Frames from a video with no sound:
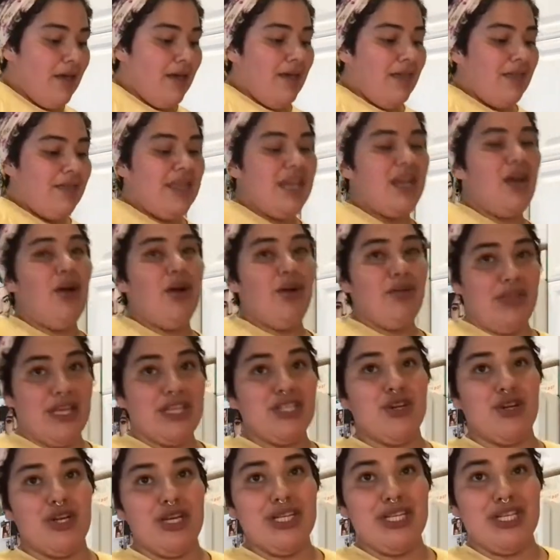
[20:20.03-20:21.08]
they
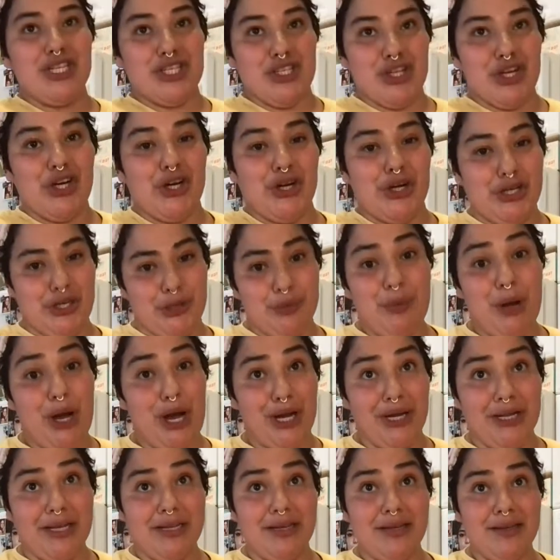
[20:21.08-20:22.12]
turn into sugar in your
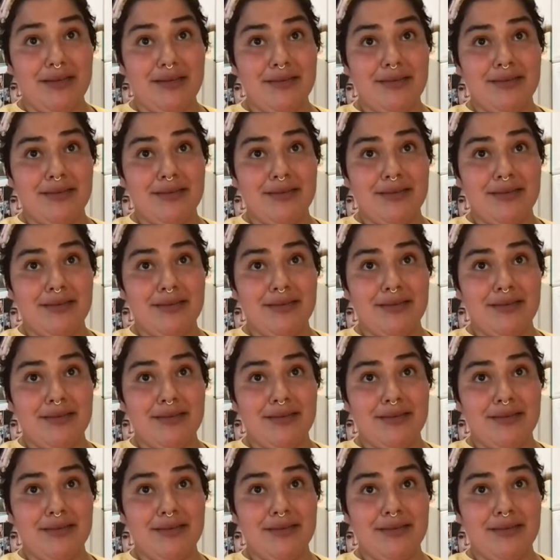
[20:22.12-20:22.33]
body.